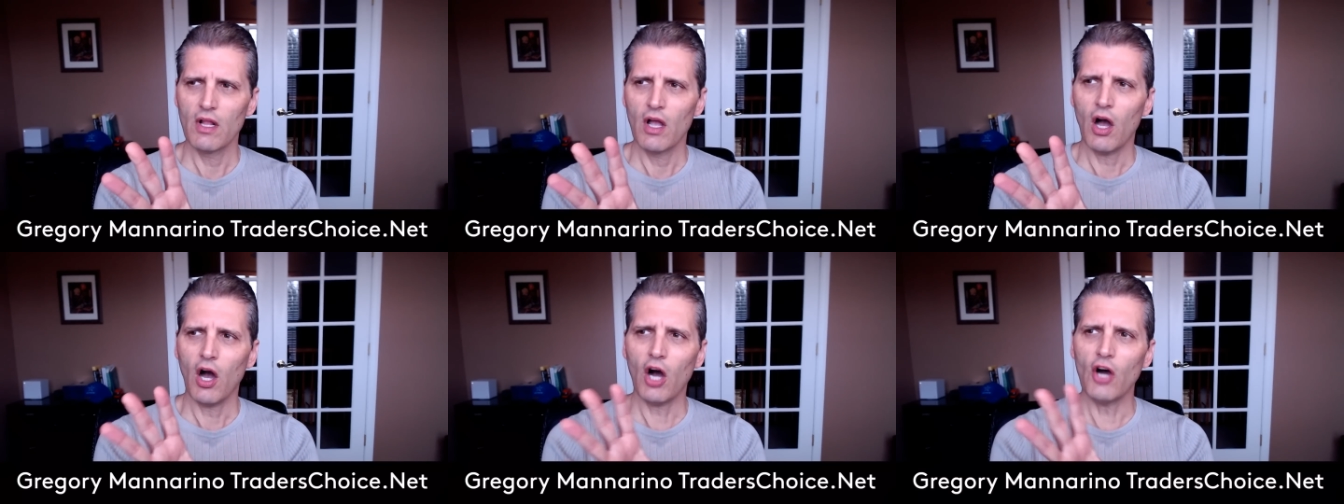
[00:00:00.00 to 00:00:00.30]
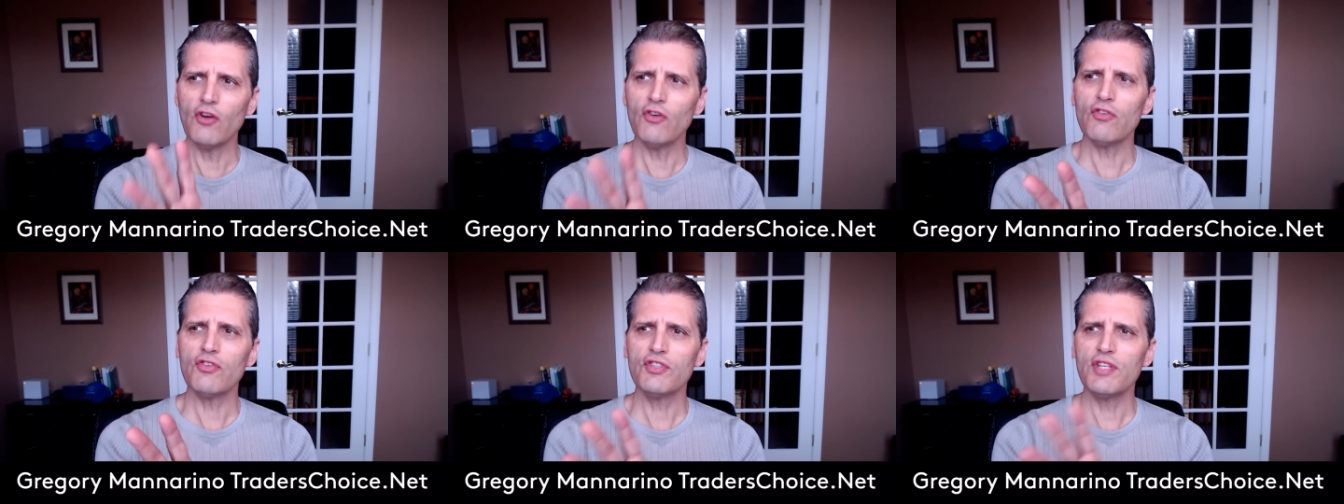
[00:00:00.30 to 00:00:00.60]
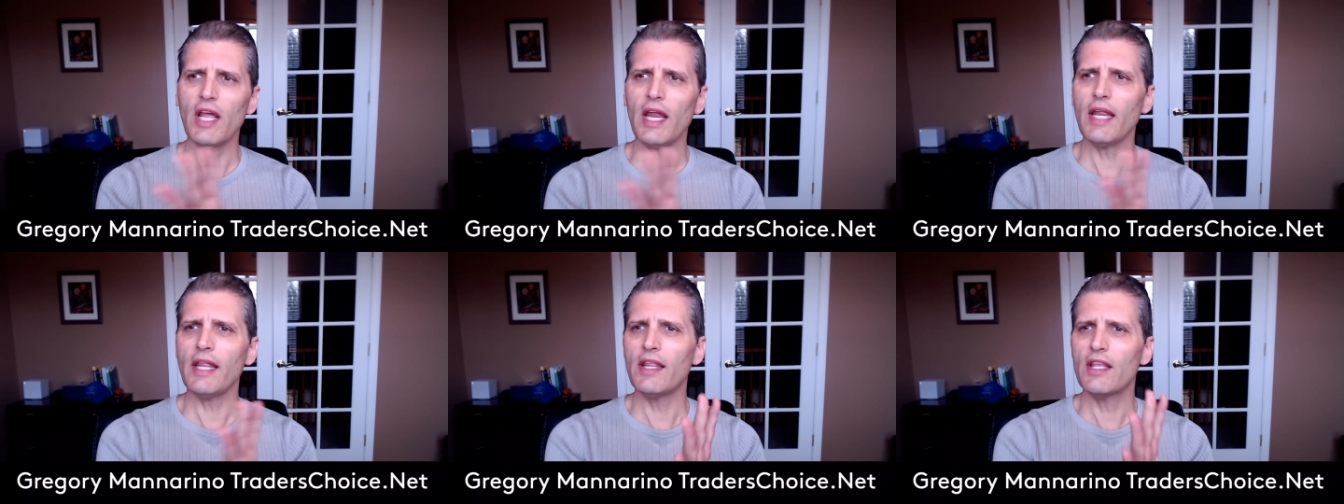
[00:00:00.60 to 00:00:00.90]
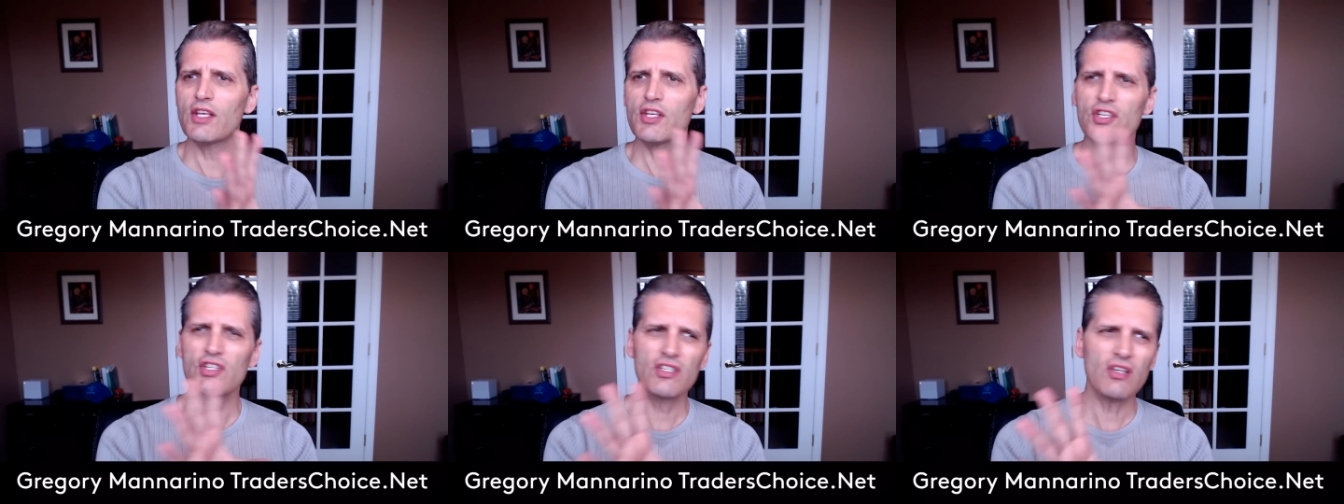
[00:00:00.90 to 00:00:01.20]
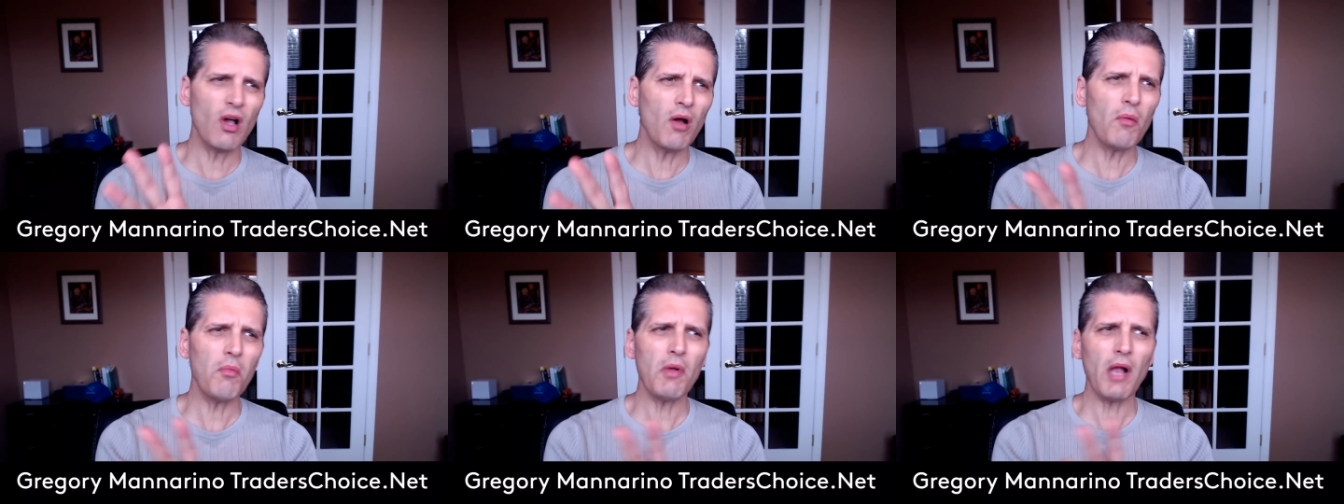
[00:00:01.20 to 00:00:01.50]
understanding there's
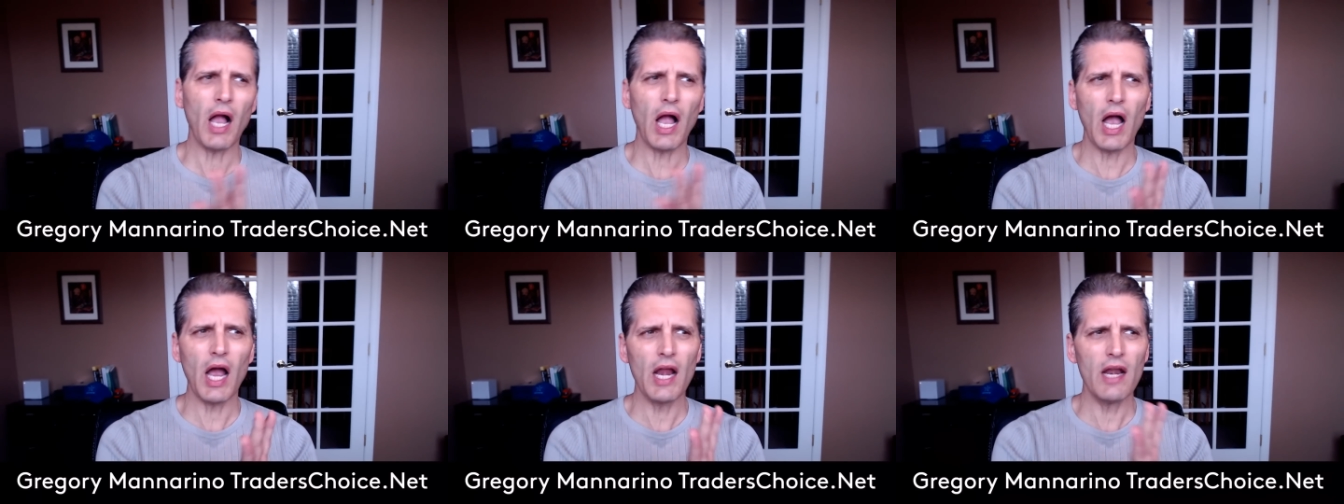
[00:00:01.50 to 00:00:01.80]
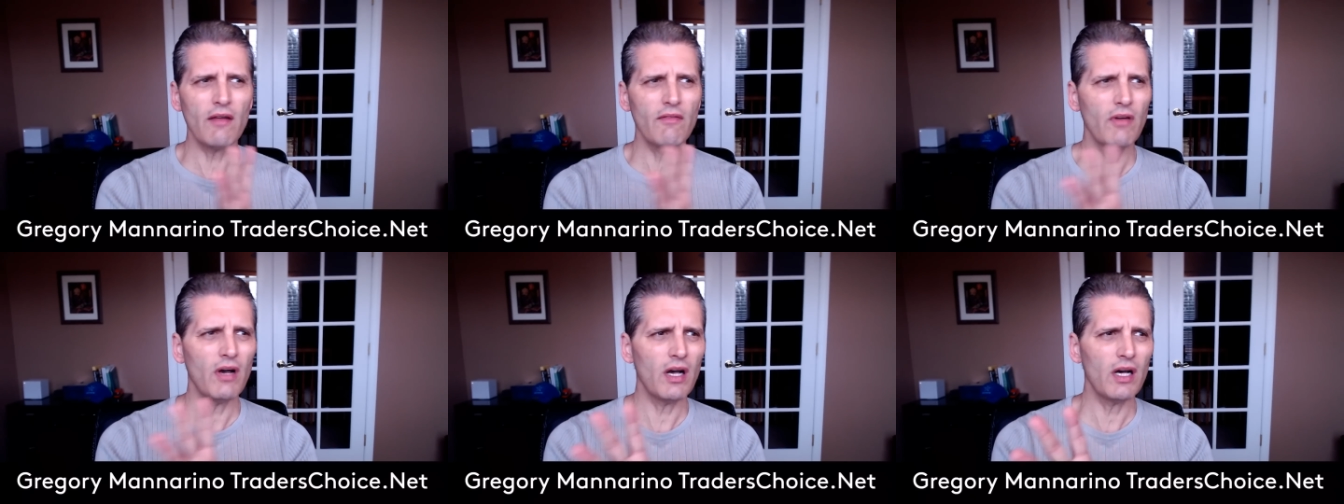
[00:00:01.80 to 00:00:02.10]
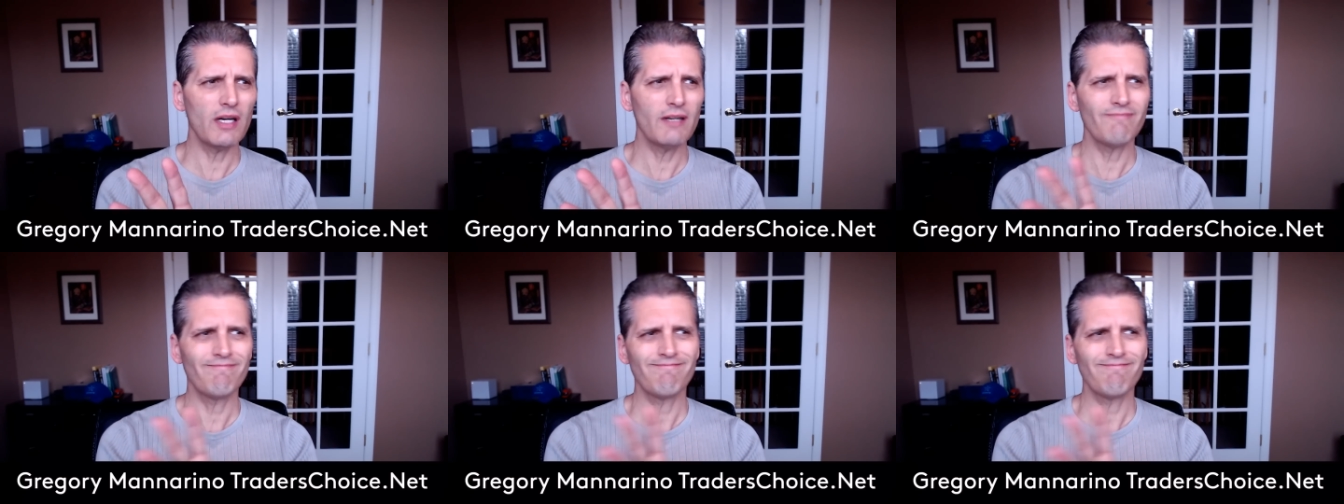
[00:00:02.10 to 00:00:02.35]
some kind of a,